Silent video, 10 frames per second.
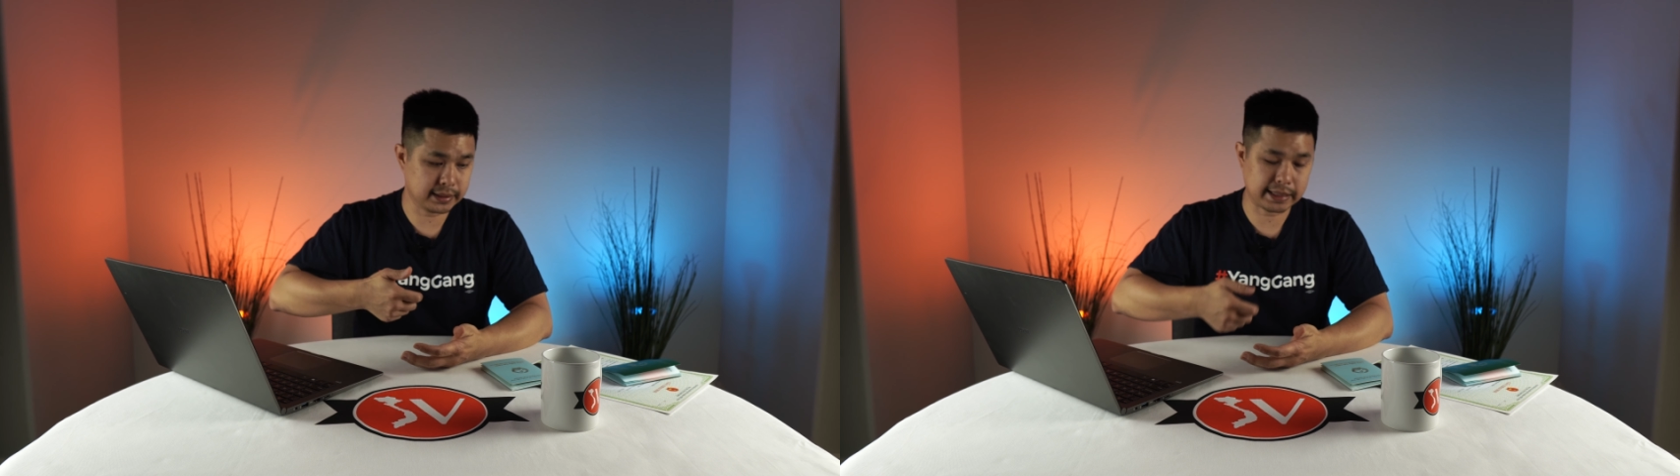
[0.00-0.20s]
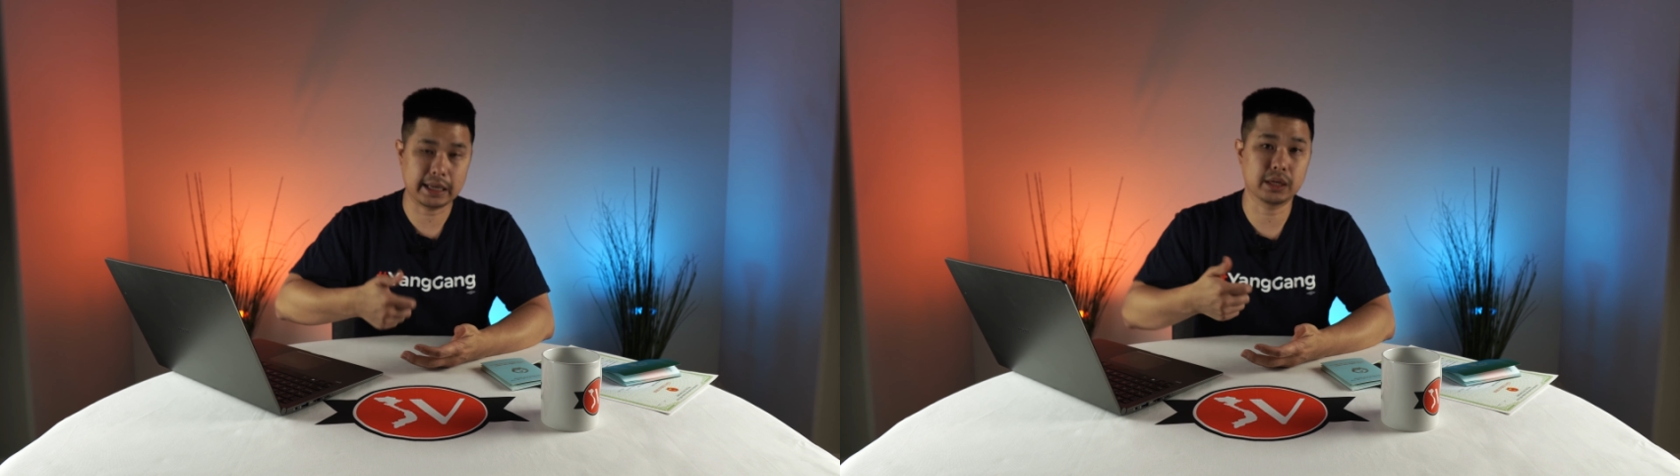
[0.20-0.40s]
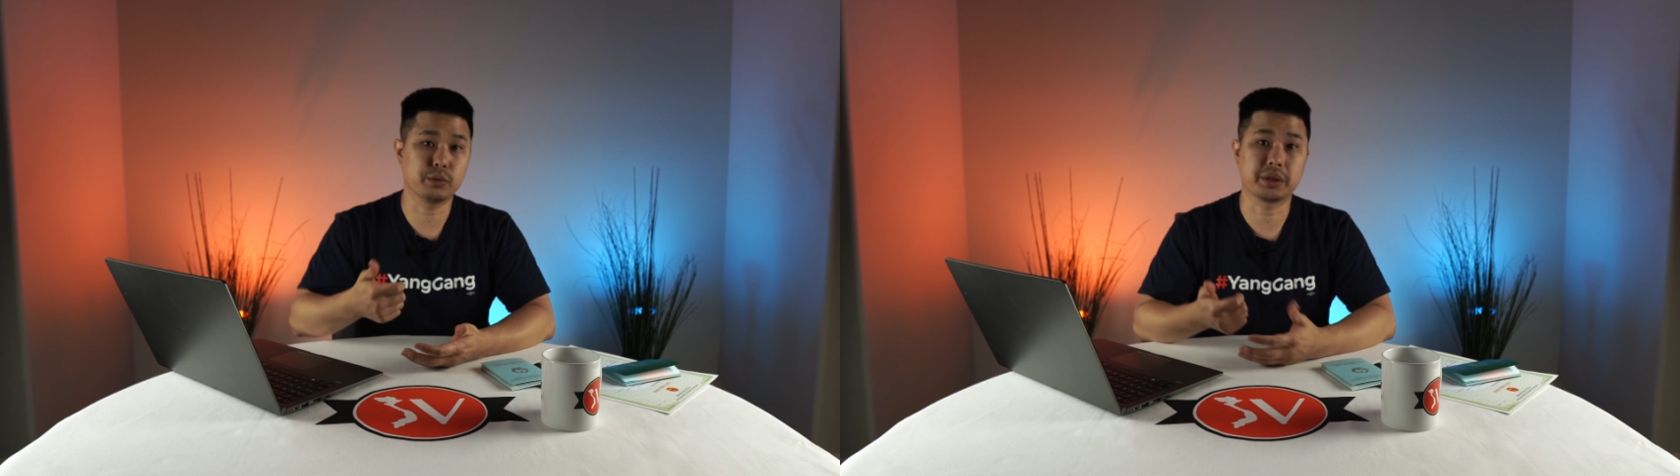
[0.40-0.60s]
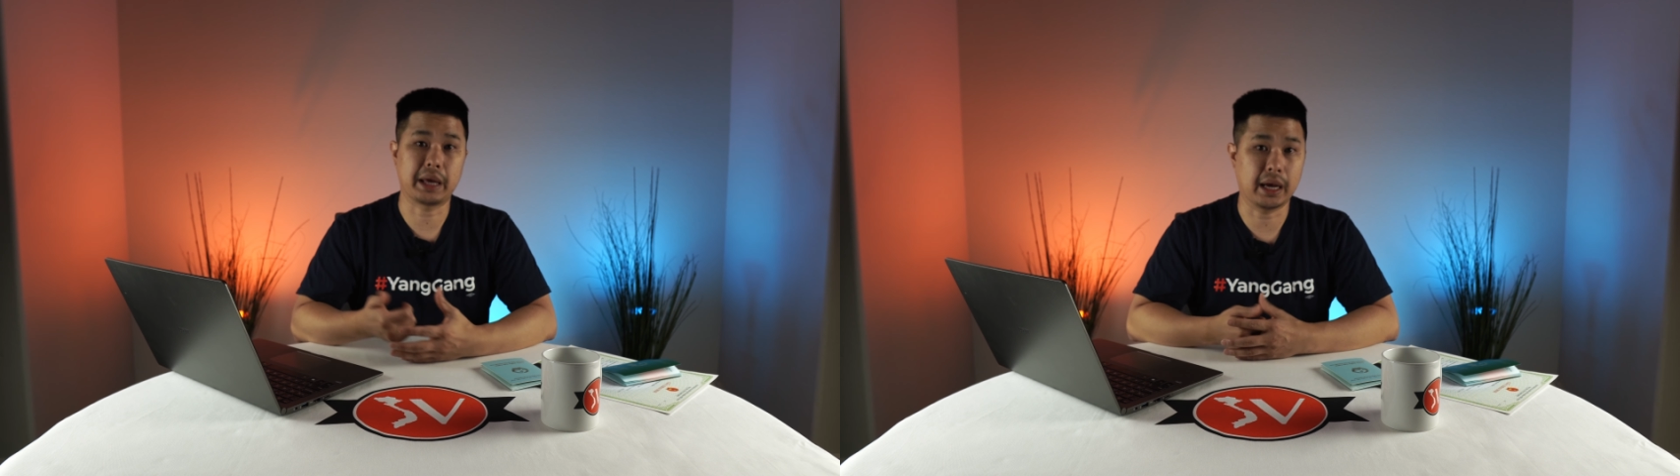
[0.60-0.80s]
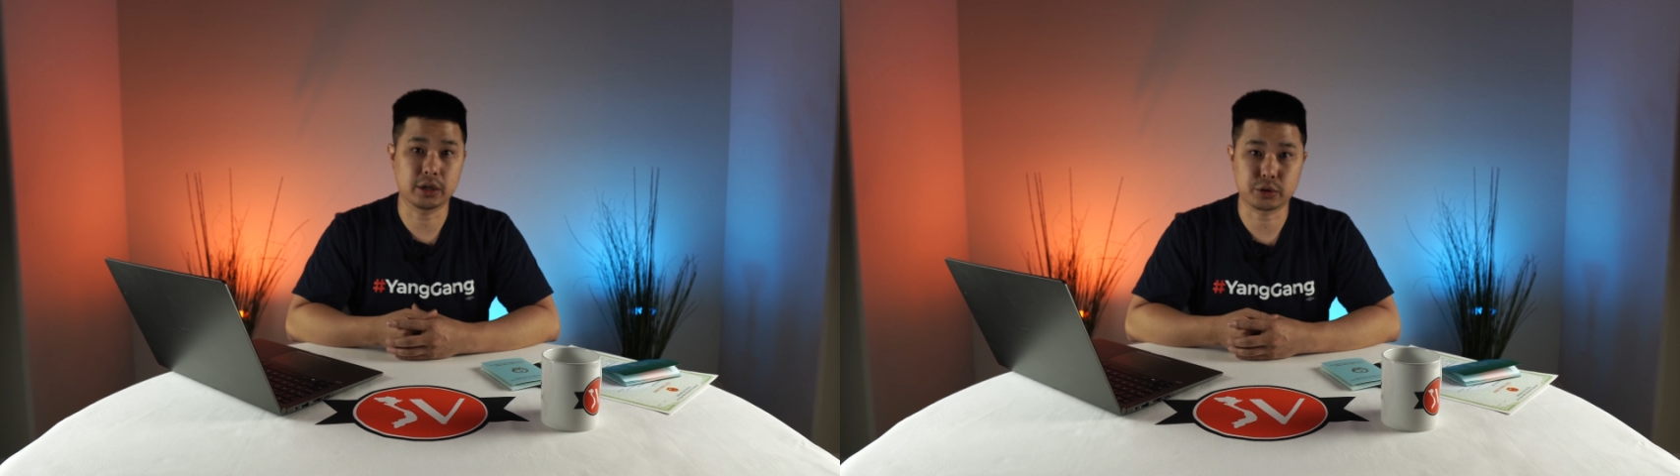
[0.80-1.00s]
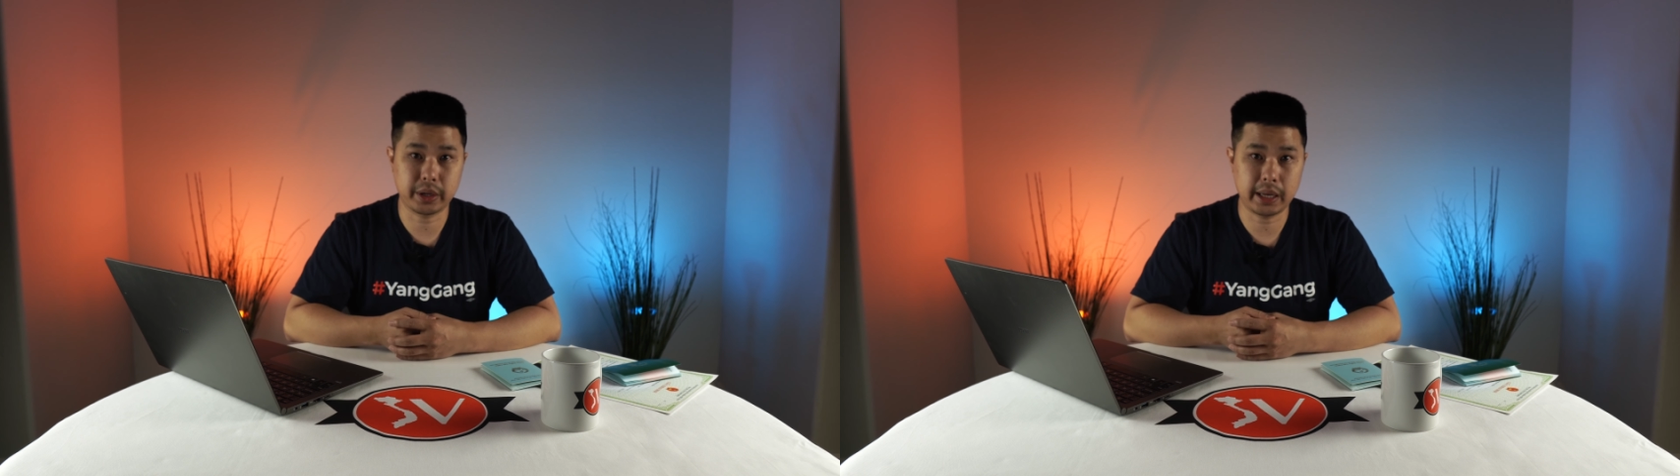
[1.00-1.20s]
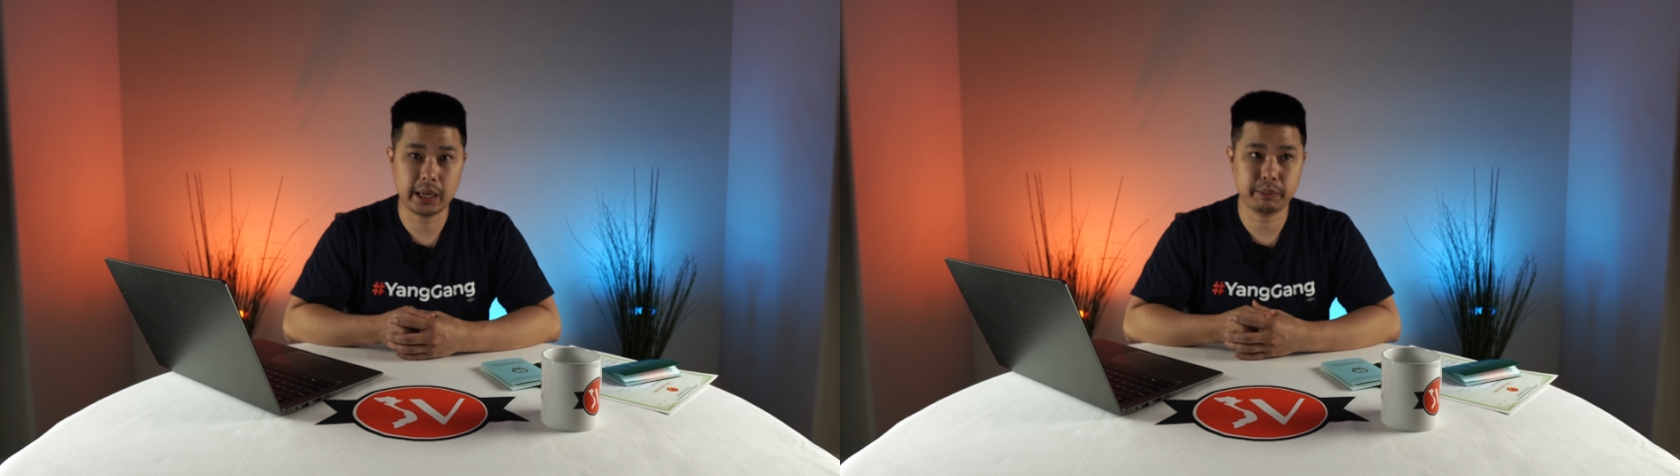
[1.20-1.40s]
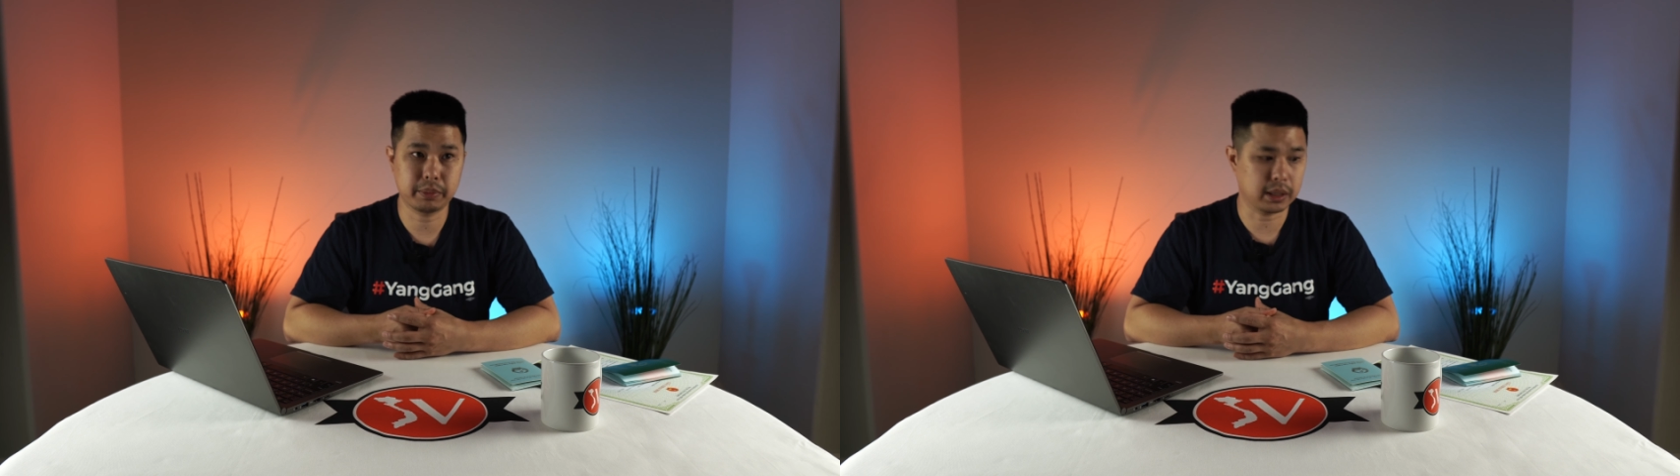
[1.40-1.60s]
scanned it with the Android app.